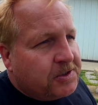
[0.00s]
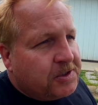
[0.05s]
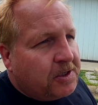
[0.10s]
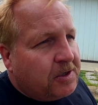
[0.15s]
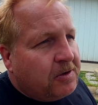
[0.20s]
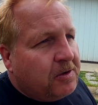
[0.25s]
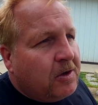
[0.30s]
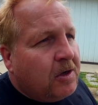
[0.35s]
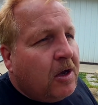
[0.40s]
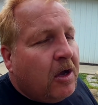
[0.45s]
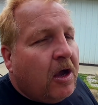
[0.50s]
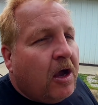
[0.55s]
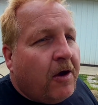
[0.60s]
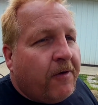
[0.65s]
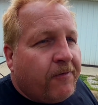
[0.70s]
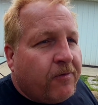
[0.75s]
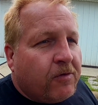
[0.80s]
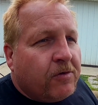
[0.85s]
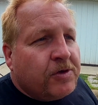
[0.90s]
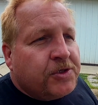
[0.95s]
Show, a
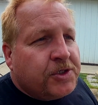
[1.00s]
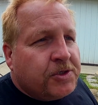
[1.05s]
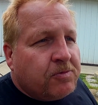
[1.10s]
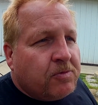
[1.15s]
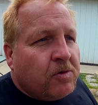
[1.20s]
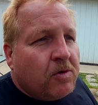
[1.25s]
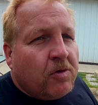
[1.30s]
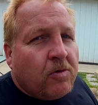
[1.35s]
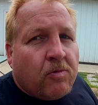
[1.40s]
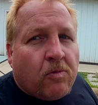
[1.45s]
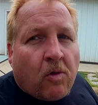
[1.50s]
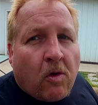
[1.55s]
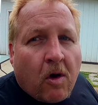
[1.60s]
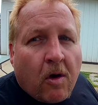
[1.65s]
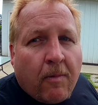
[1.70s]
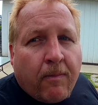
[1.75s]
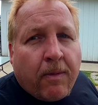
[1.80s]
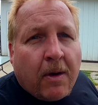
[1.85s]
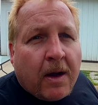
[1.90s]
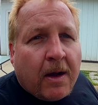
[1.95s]
virtual
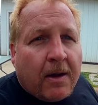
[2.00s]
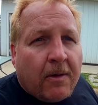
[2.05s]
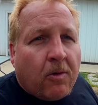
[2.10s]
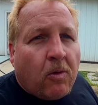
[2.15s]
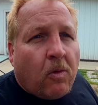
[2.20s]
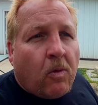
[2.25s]
Walcott,